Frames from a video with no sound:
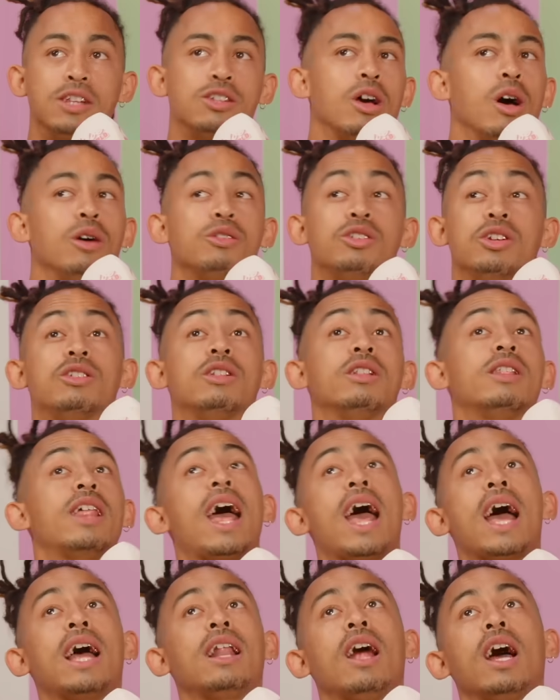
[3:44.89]
so I was just
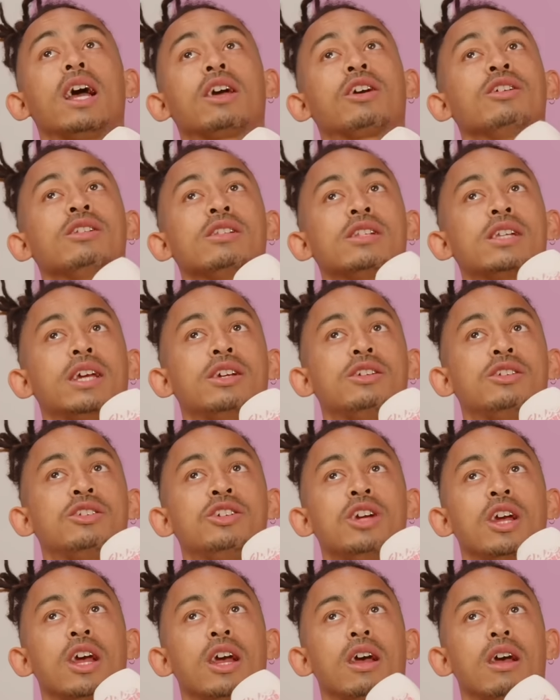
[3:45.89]
there, couldn't taste
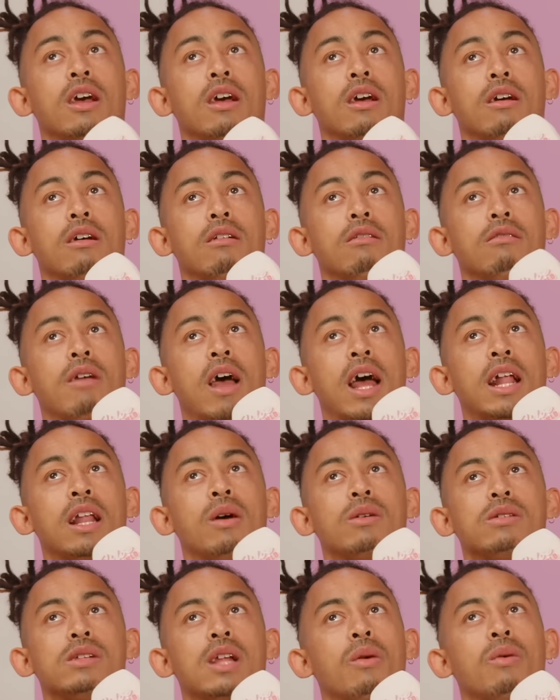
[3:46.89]
shit. And
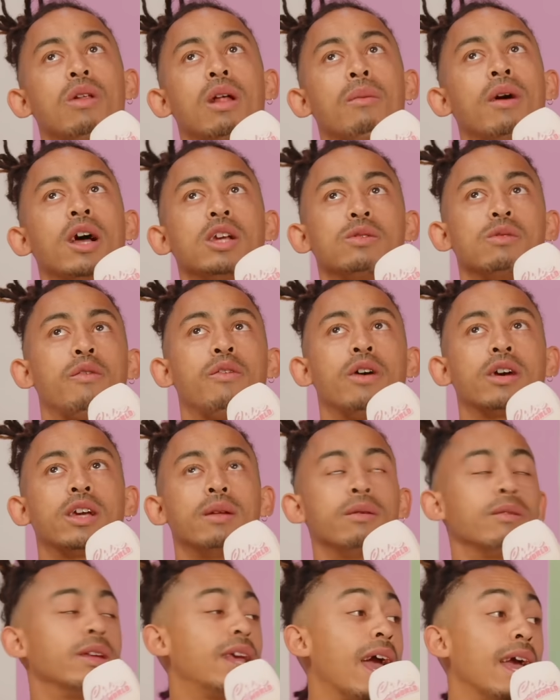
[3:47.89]
I was like, well, I might as well
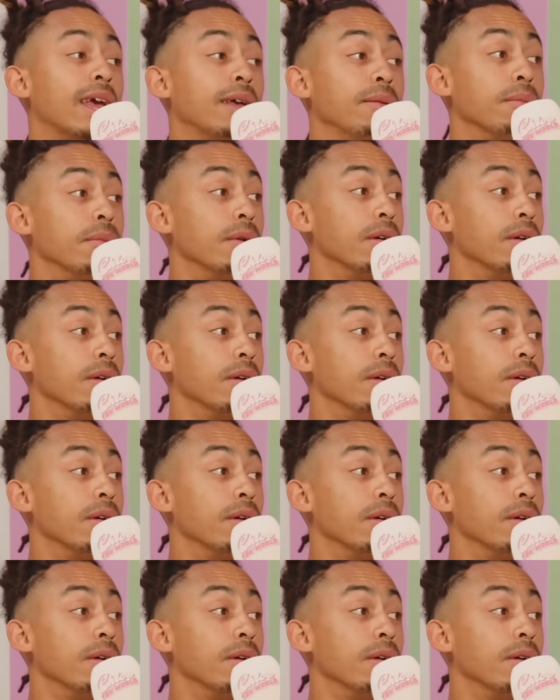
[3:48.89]
fucking game.